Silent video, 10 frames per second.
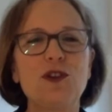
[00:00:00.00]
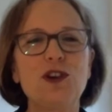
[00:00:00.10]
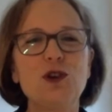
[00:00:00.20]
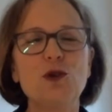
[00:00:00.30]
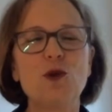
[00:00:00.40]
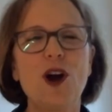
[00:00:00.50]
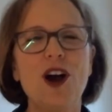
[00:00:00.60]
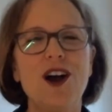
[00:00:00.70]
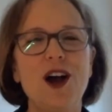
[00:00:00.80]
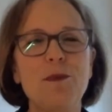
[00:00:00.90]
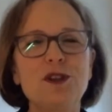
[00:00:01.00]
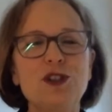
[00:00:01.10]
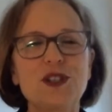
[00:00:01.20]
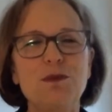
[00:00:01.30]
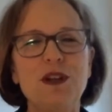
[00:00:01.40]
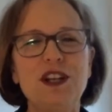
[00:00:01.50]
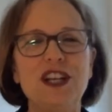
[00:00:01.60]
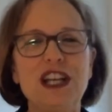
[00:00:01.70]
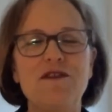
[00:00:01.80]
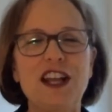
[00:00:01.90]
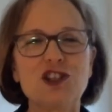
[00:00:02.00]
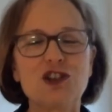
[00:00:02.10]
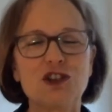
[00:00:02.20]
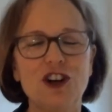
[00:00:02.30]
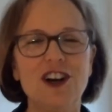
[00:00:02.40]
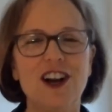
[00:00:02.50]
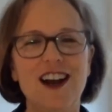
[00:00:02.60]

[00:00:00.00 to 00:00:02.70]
with you just a bit of an adventure.